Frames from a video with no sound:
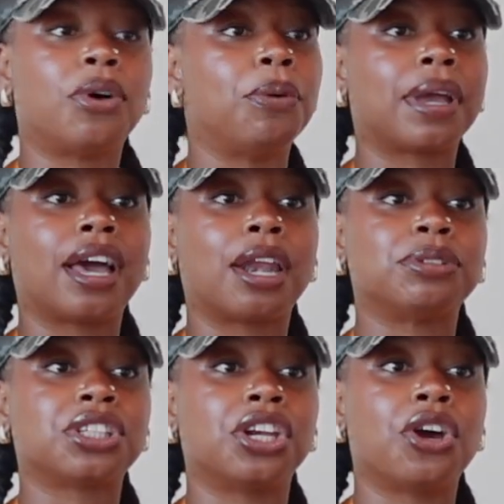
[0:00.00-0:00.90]
Oh my God, I
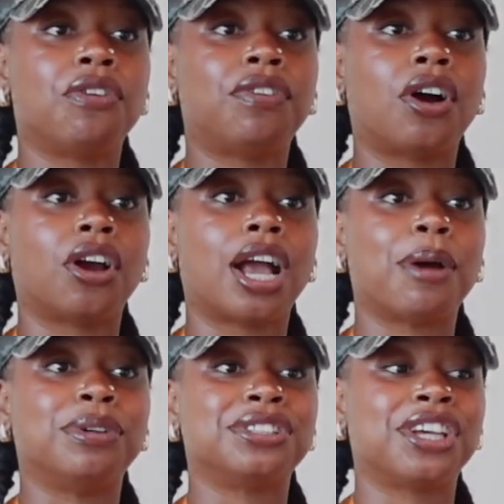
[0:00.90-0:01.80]
was going to go far. I
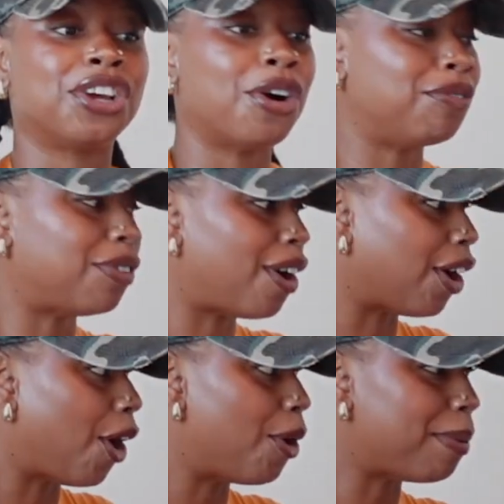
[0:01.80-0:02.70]
was going to go
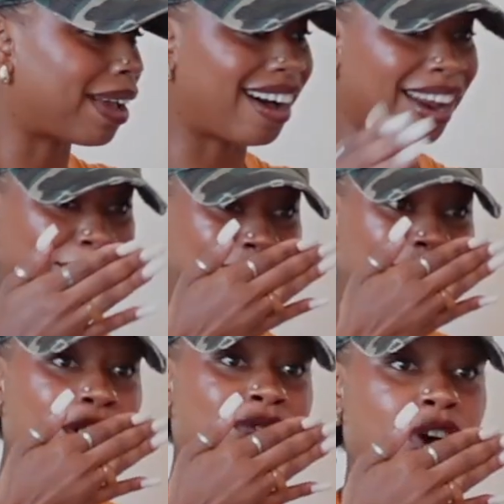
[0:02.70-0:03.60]
far. Oh my God, I was going
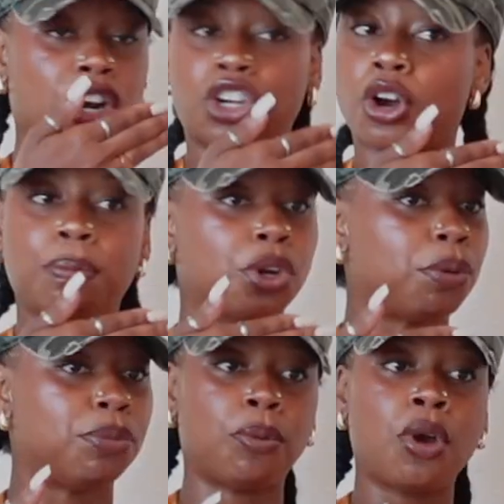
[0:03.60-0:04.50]
to go far. Nope,
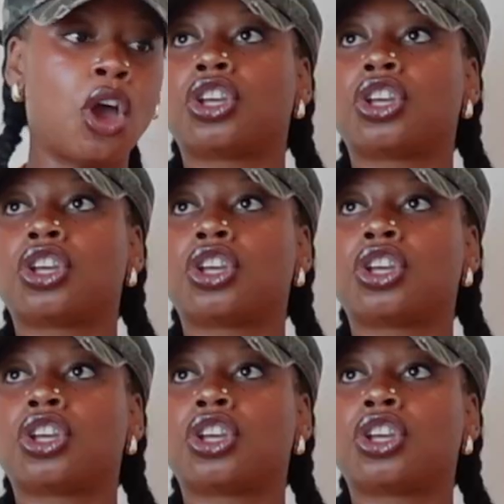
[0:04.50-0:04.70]
nope, nope.